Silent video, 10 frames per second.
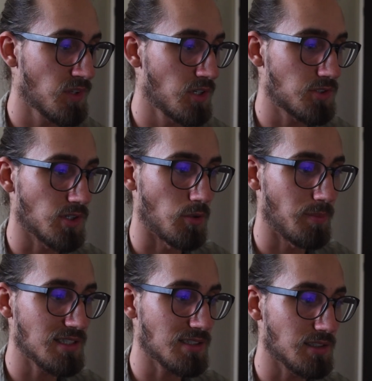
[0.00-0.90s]
So
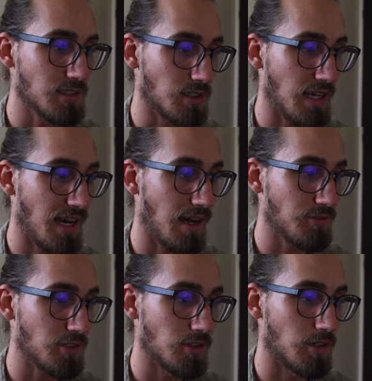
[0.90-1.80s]
basically you'll have
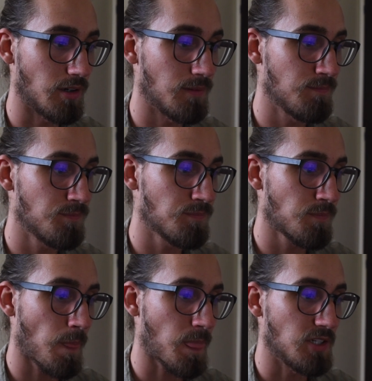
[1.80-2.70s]
your
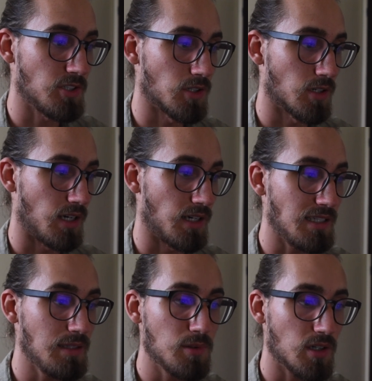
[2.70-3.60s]

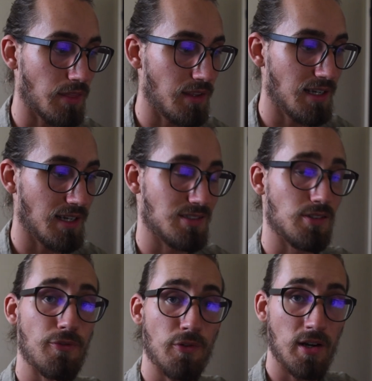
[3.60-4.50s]
ebook thing as your
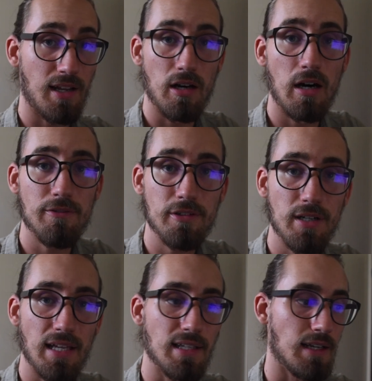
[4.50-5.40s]
front end offer,
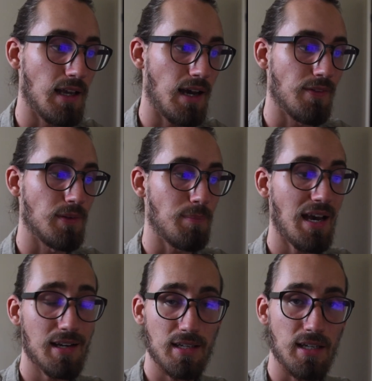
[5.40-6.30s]
and then on the
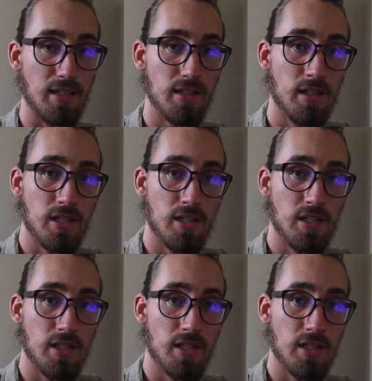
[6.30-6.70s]
back end